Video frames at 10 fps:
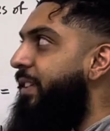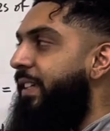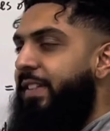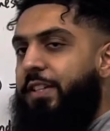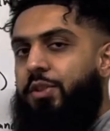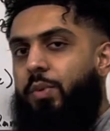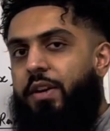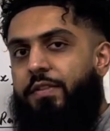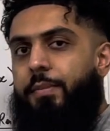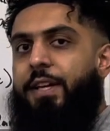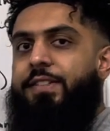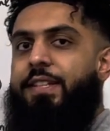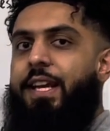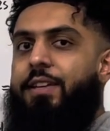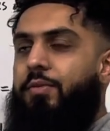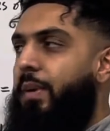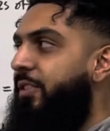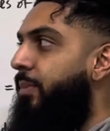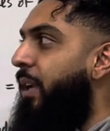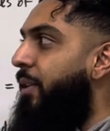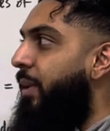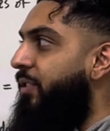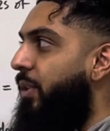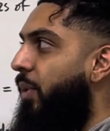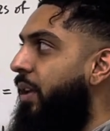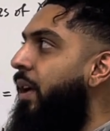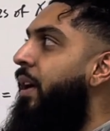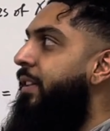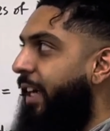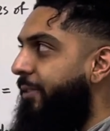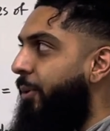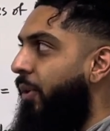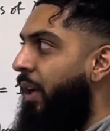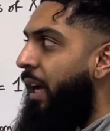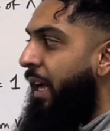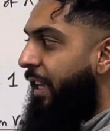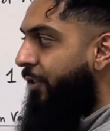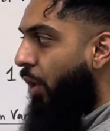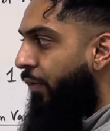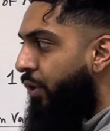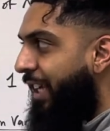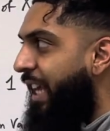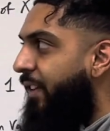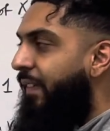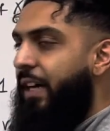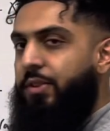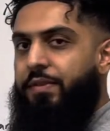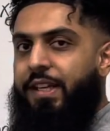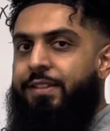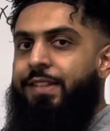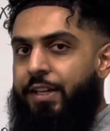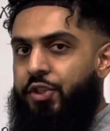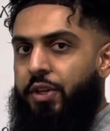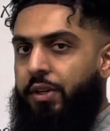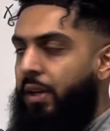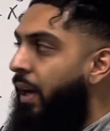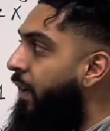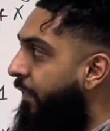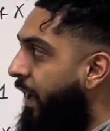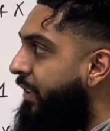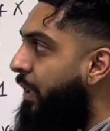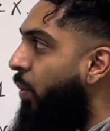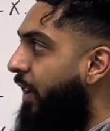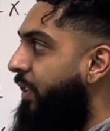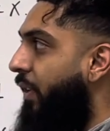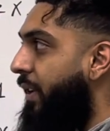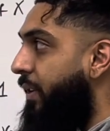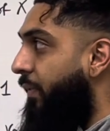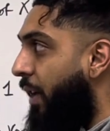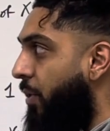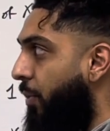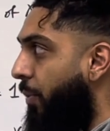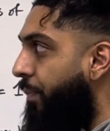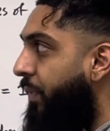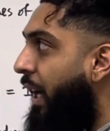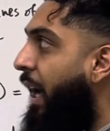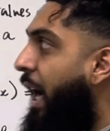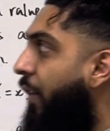6, section 1 of the Pearson A level master plan, master year 1 textbook. Let's go through the key facts of this section. Firstly, what is a random variable? A